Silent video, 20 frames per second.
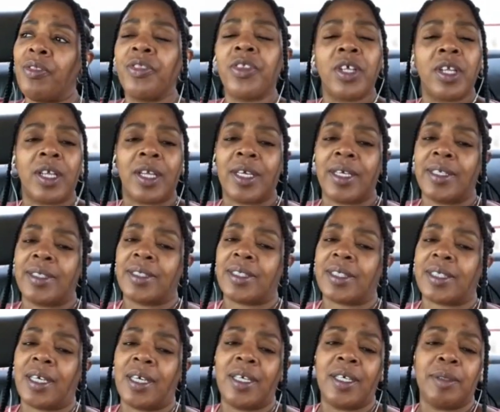
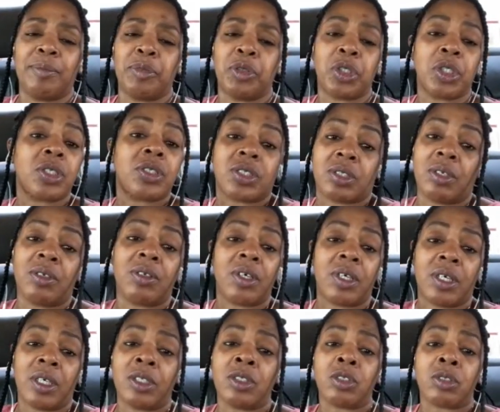landscape, just the
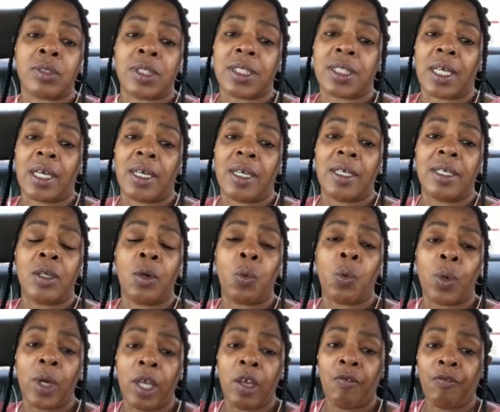countryside,
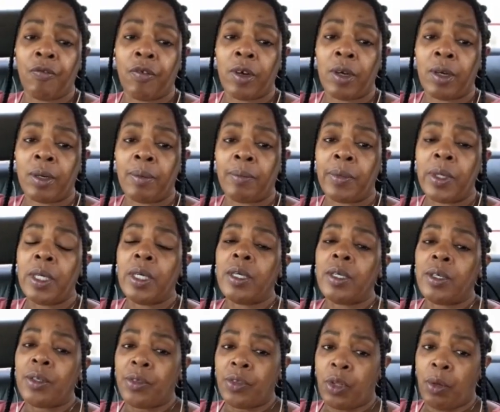away from
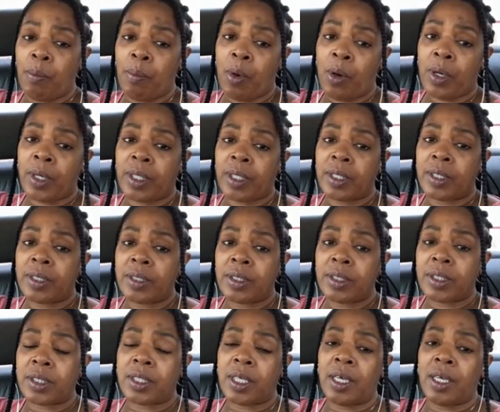the
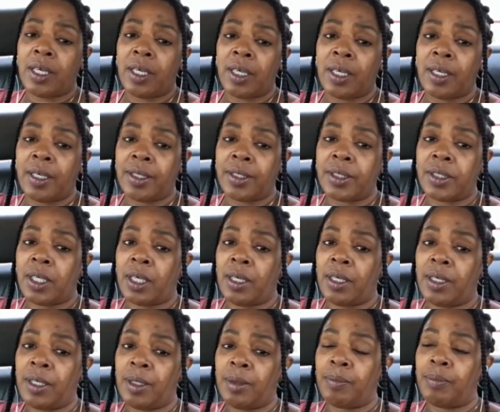markets and
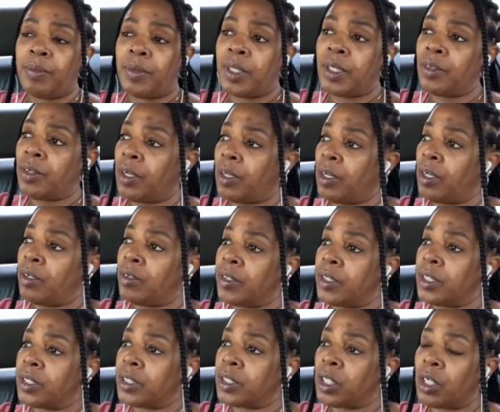in the
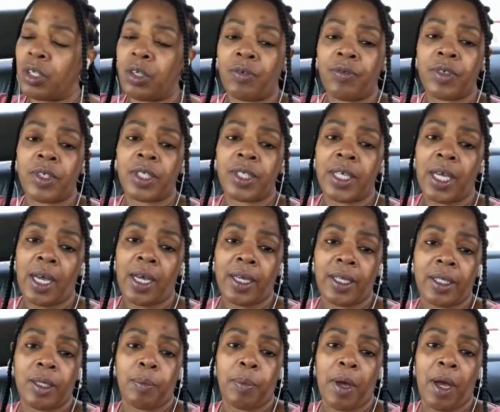areas that are really
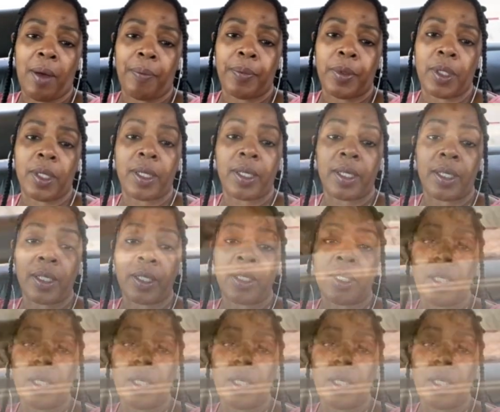highly populated.